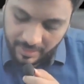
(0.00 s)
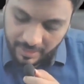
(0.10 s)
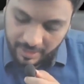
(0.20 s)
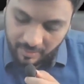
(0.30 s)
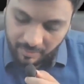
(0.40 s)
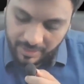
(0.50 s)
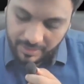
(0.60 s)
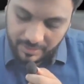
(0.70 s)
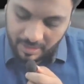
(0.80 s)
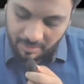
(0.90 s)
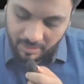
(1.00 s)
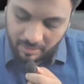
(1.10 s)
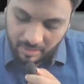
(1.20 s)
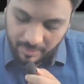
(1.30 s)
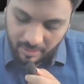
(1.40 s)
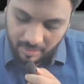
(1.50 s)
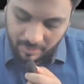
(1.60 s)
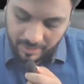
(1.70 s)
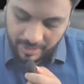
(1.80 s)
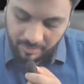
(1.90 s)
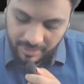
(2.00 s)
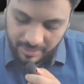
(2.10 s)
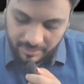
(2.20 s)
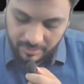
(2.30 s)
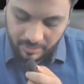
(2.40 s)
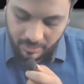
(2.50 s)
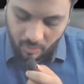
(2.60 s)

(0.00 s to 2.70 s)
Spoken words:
It means, come on. It means